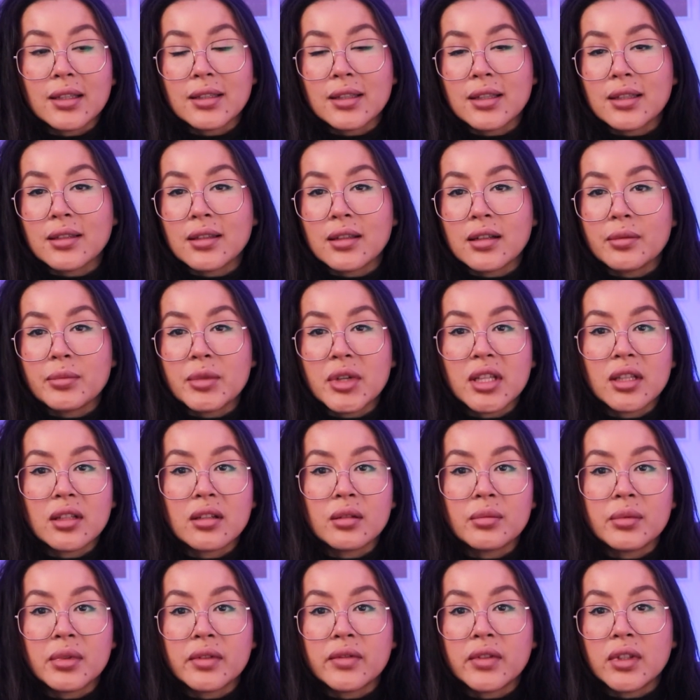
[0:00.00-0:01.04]
This is going to be a
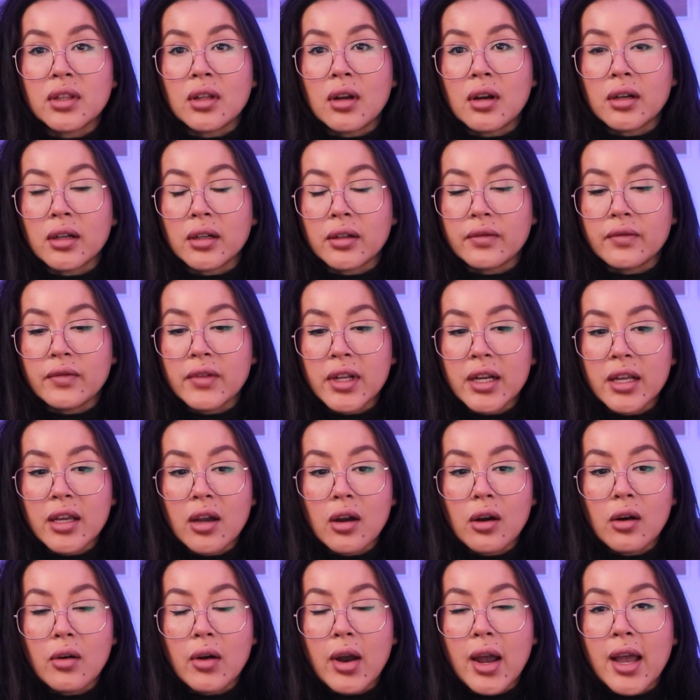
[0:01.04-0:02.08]
little bit of a longer
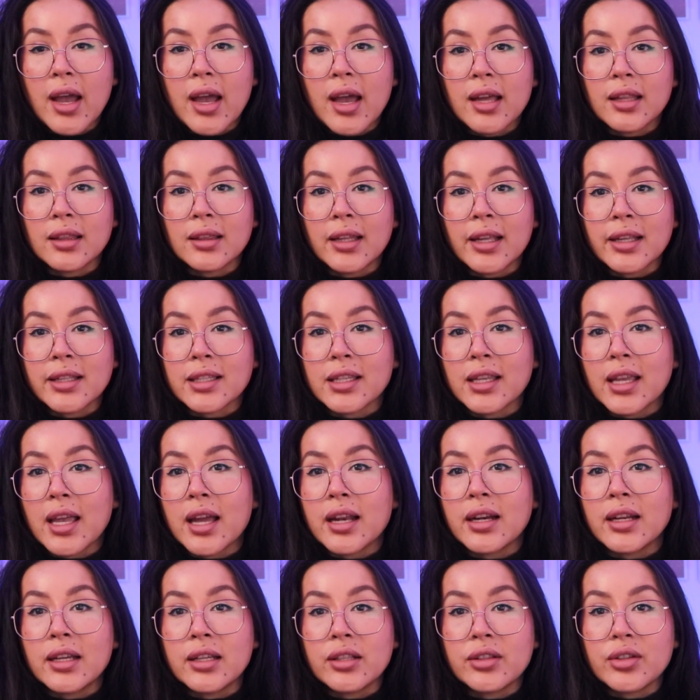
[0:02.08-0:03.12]
video, and let's
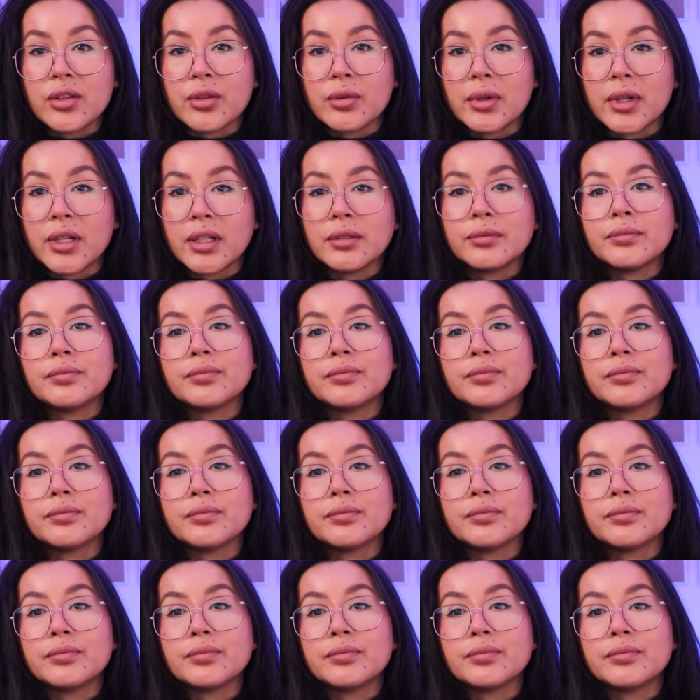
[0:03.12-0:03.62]
get into it.